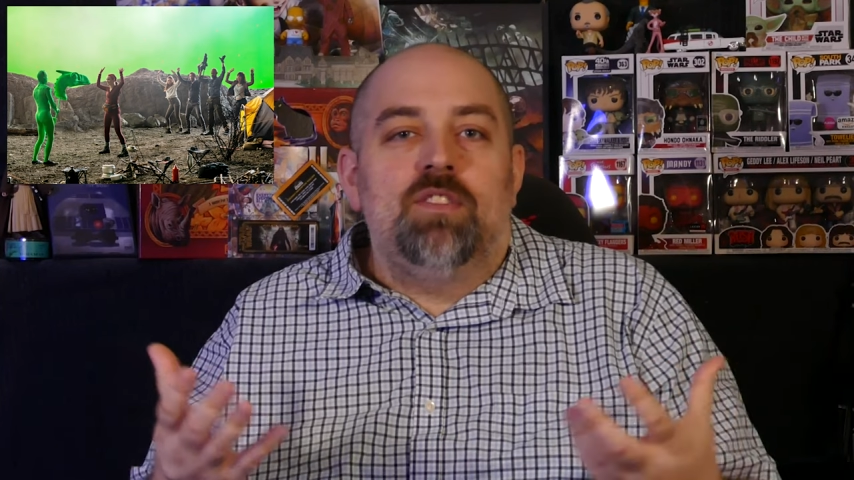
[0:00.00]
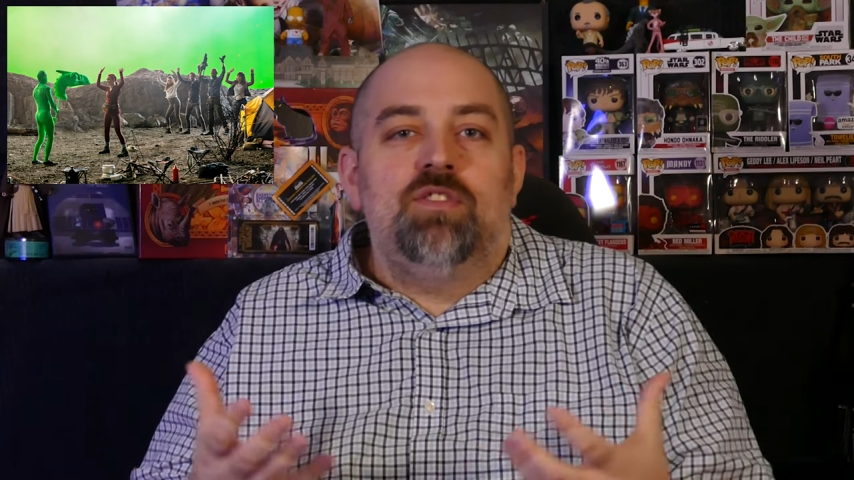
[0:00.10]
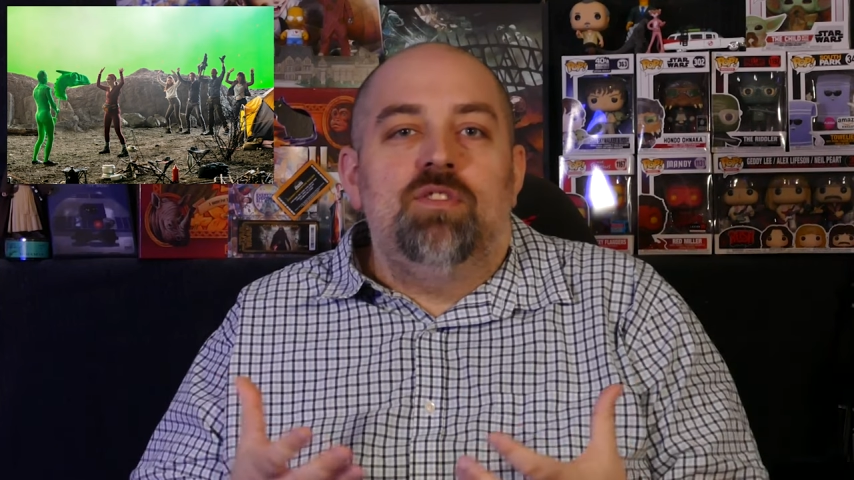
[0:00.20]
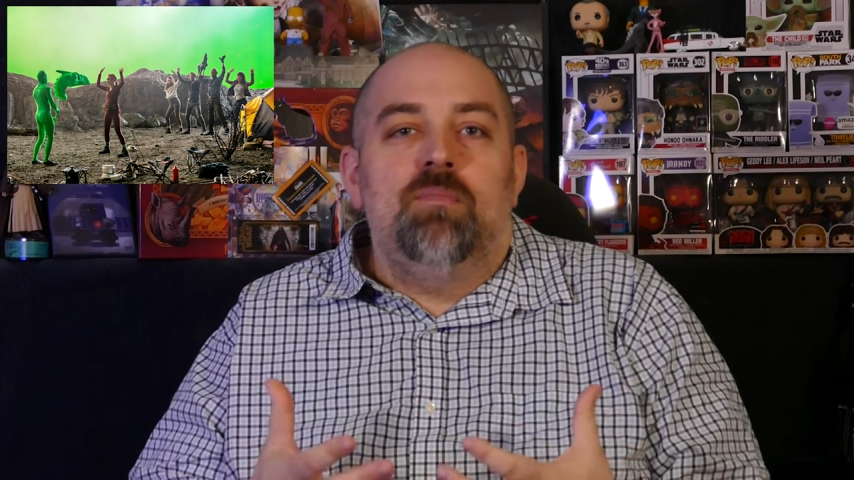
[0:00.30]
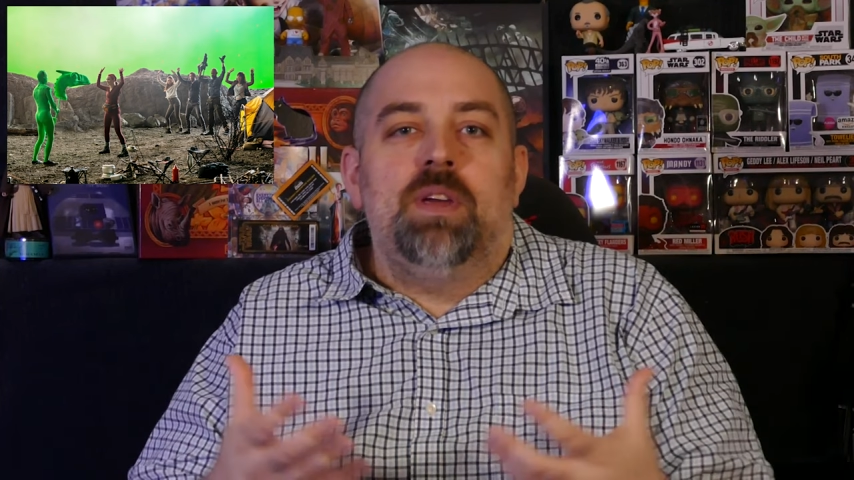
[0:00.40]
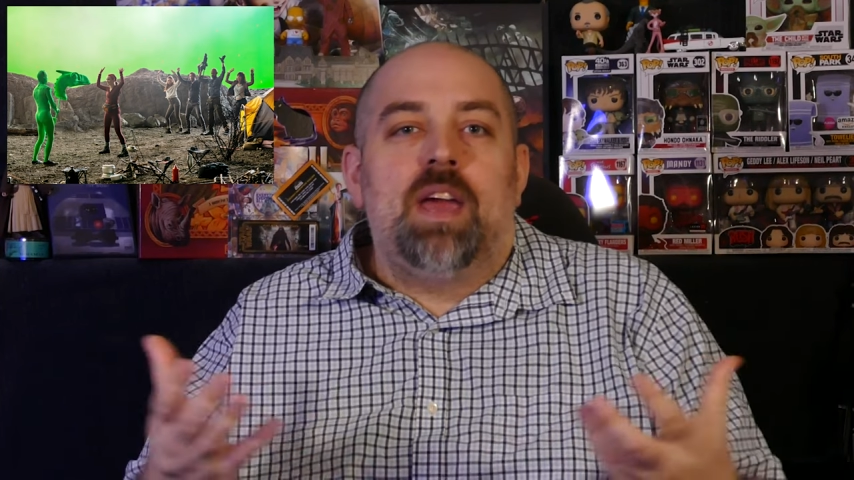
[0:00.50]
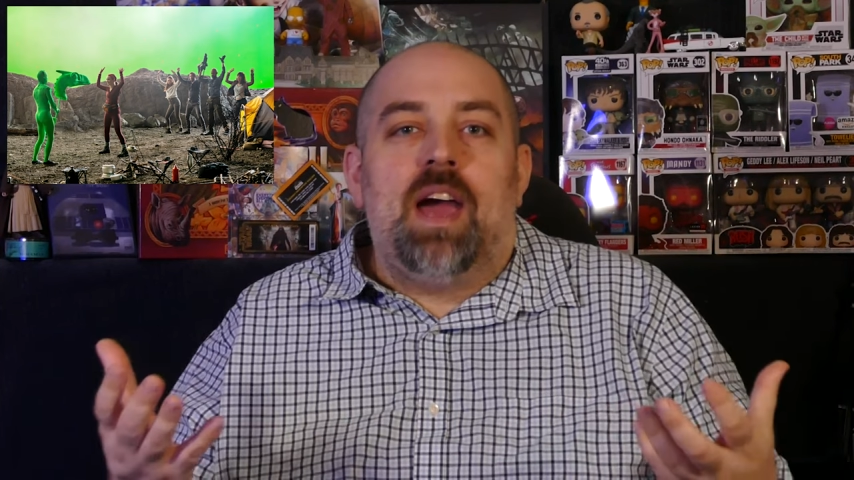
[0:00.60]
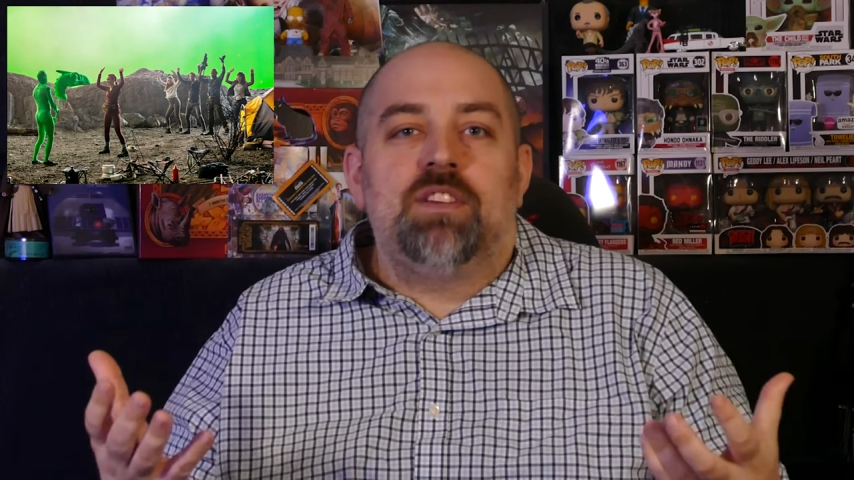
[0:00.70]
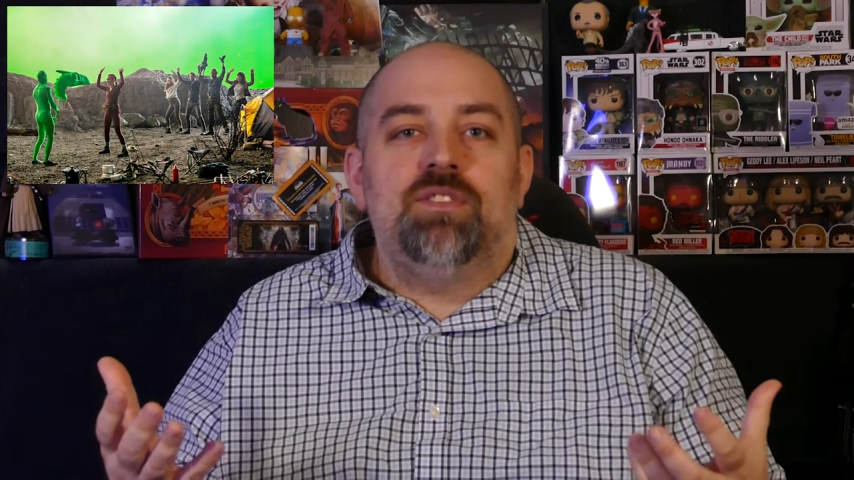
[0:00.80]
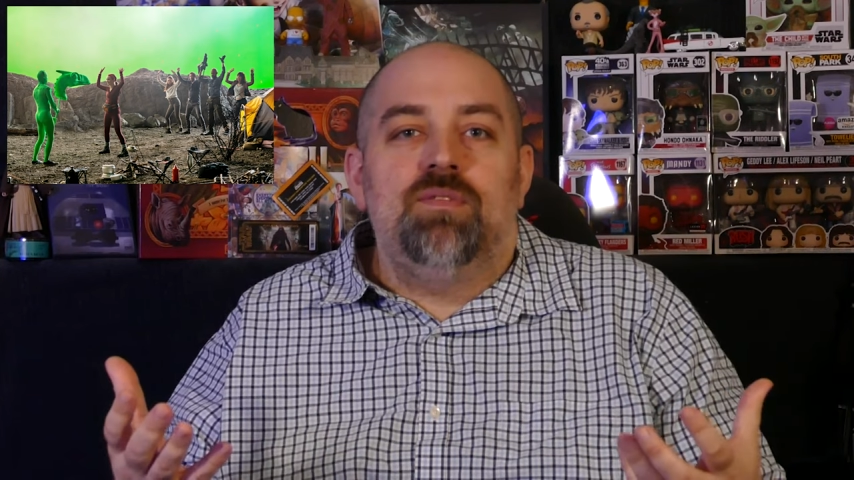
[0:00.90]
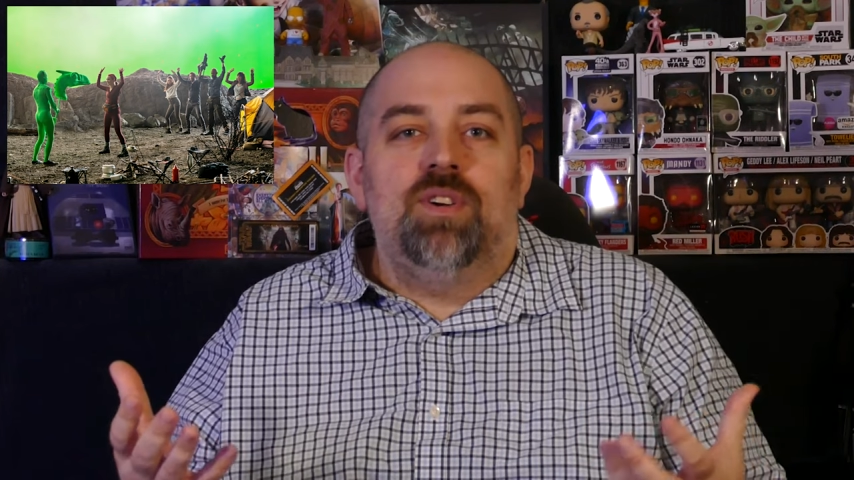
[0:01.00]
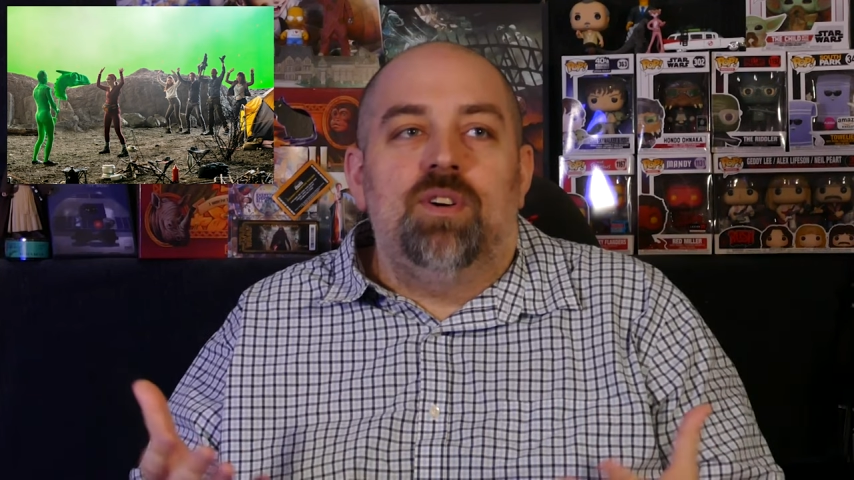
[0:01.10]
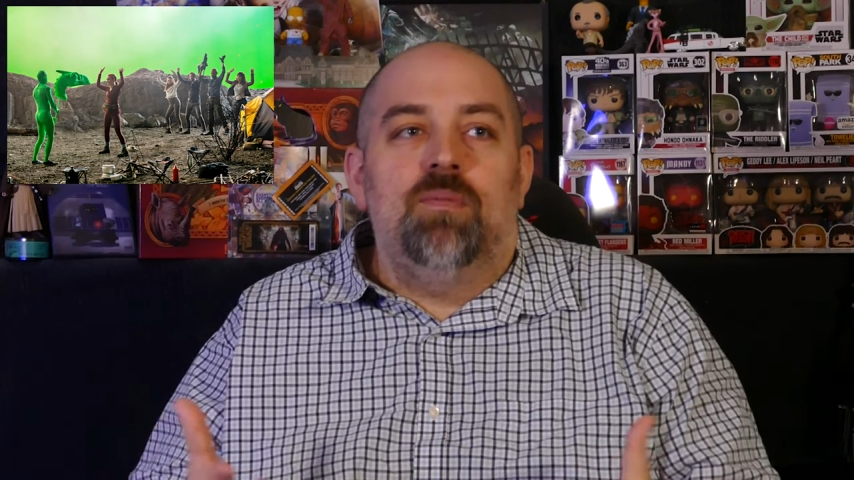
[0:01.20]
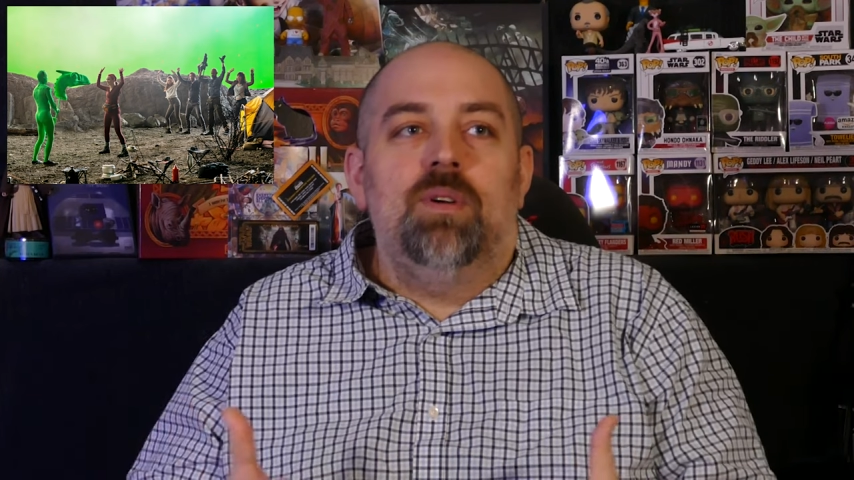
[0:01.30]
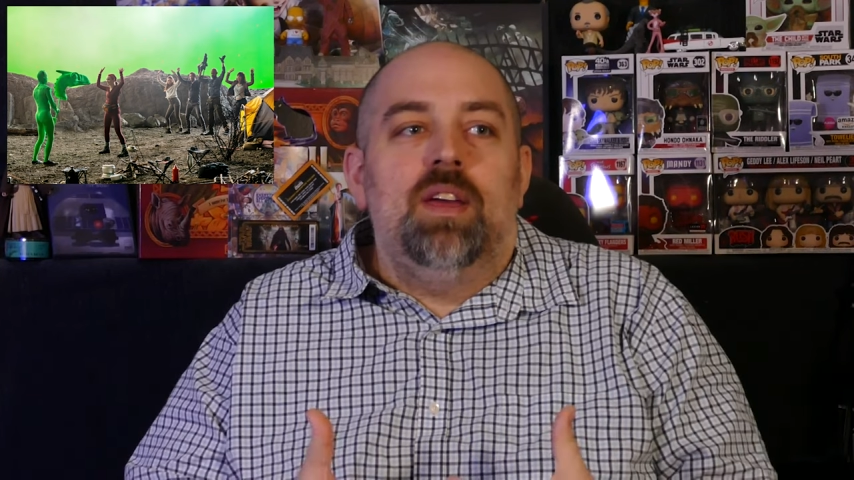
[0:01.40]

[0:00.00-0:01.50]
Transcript: to shoot a big action film